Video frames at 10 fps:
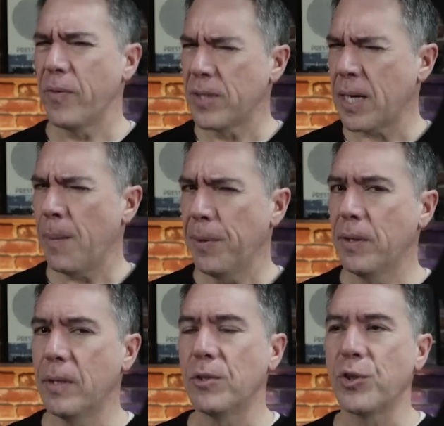There's a
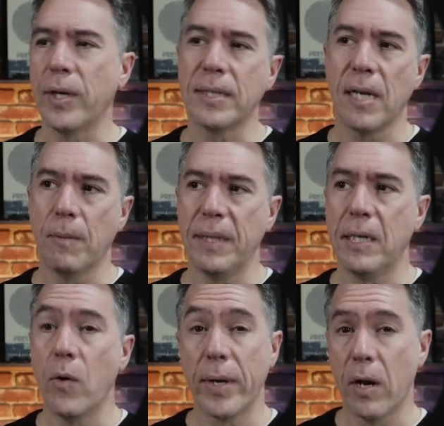couple little tricks I'll be
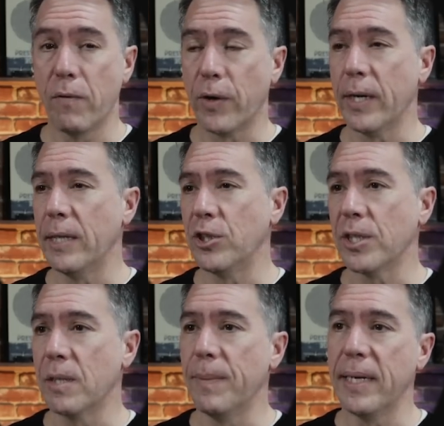going over in
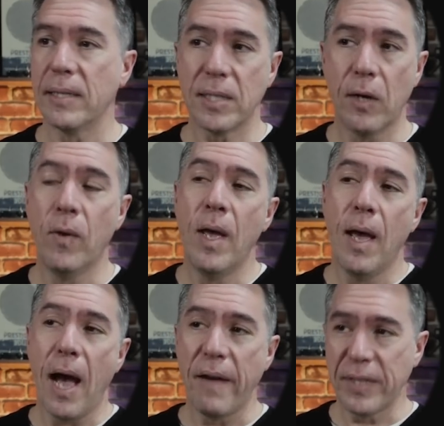just a minute. So
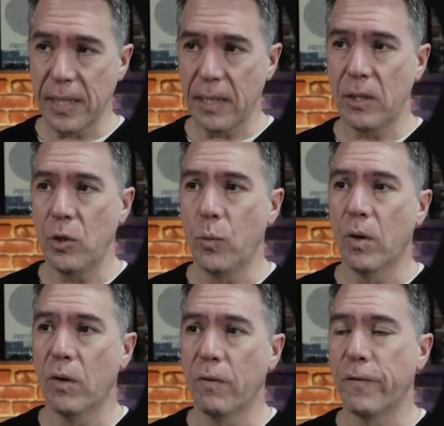obviously you
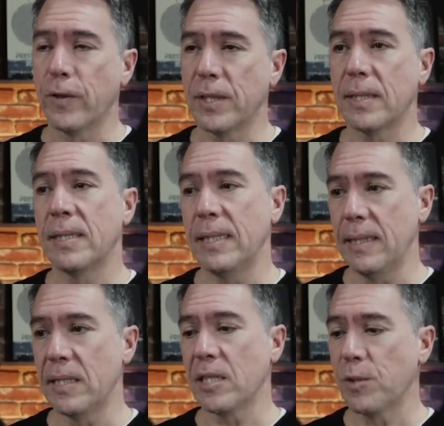will first see
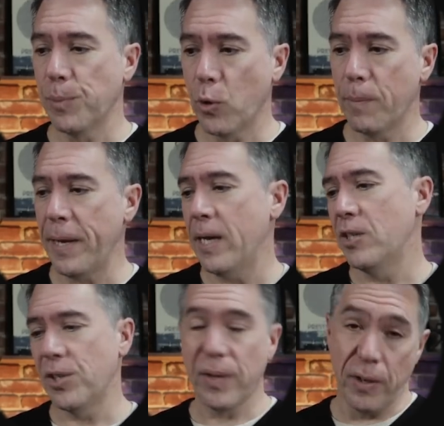this explore
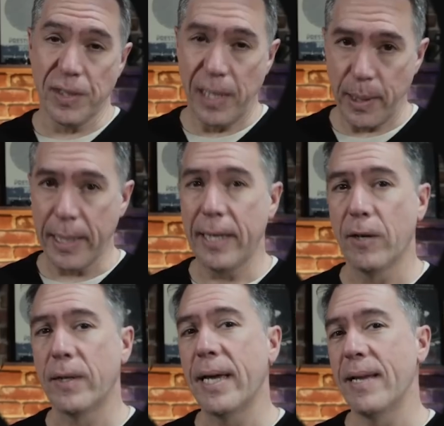page. There's nothing
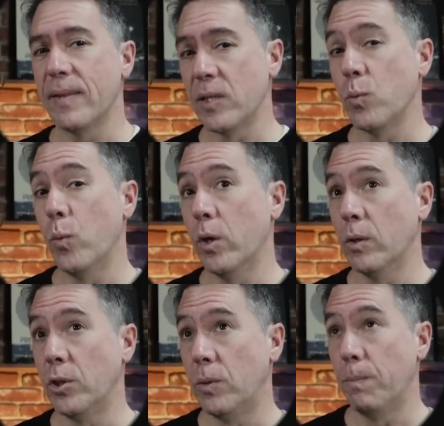here yet. This
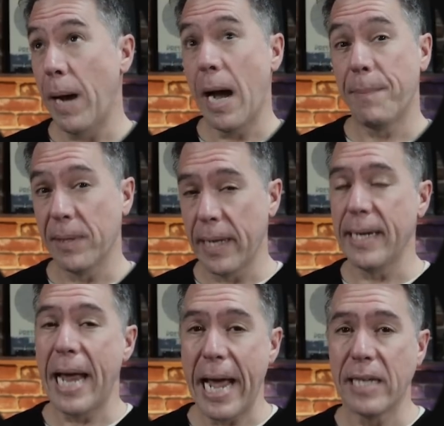will
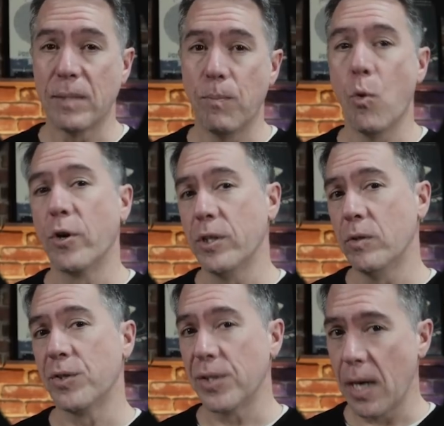populate as more
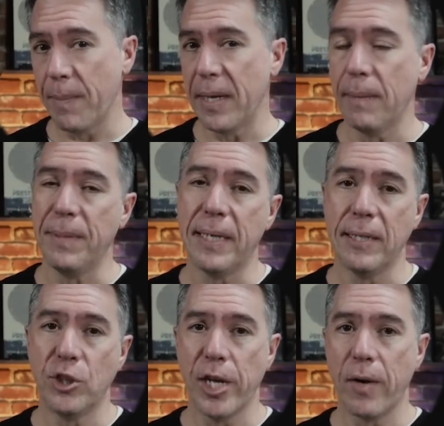users come in and
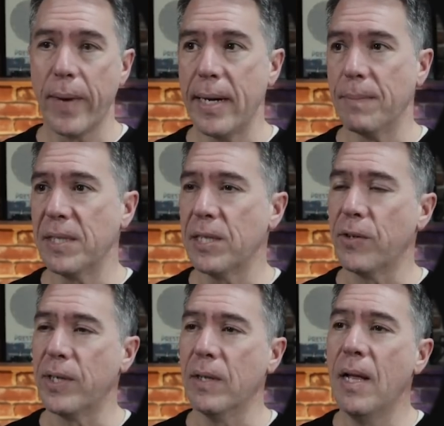begin generating
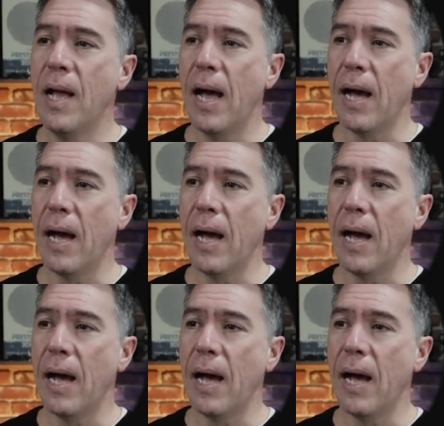material.